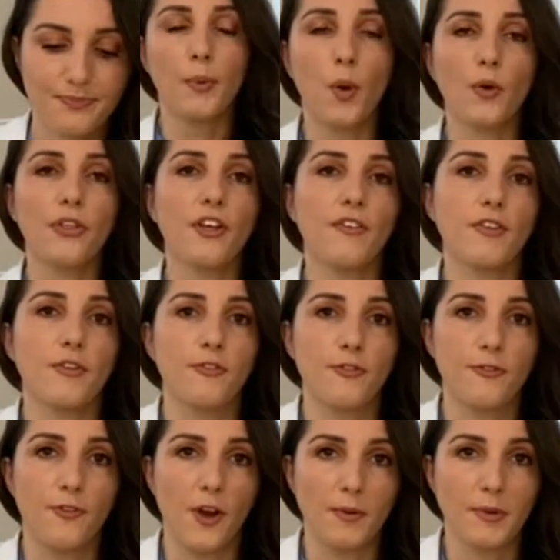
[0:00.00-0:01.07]
Both of the
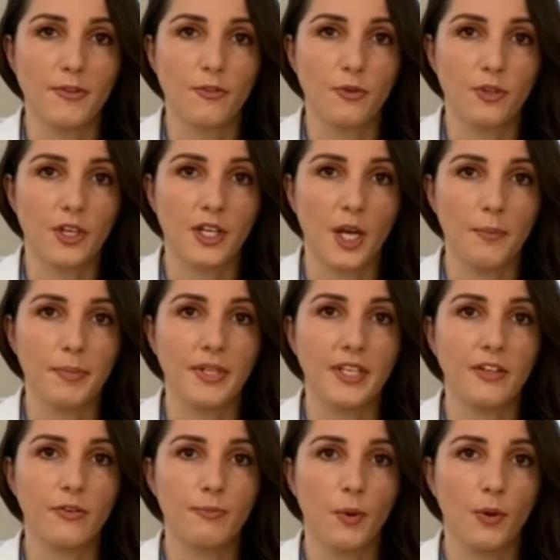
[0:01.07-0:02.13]
pharmaceutical
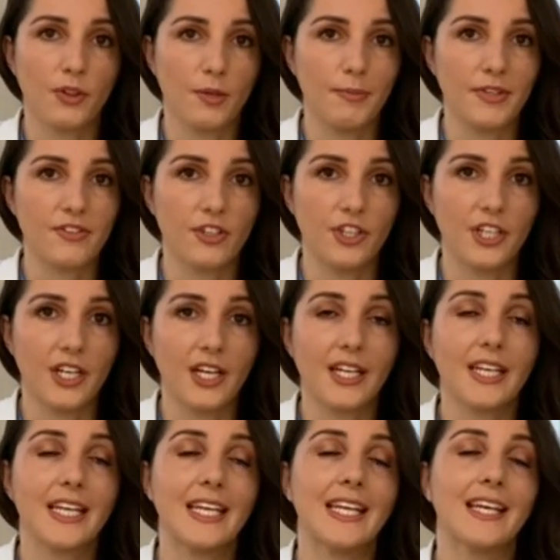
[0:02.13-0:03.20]
companies, both the Moderna
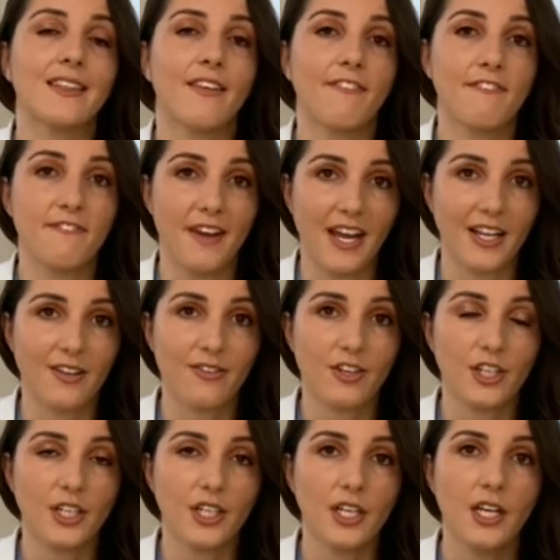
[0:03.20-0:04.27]
and the
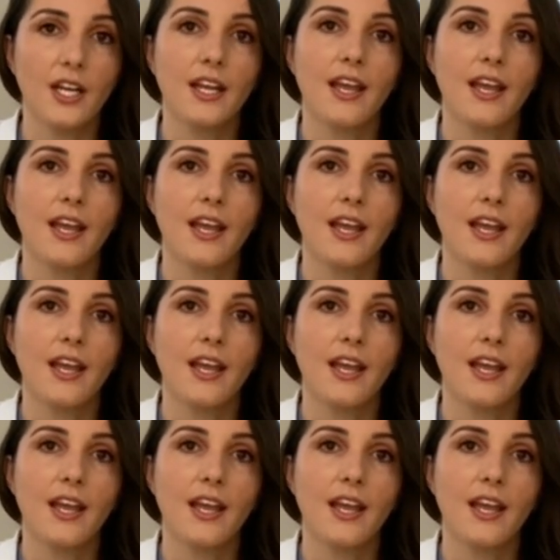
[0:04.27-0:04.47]
Pfizer,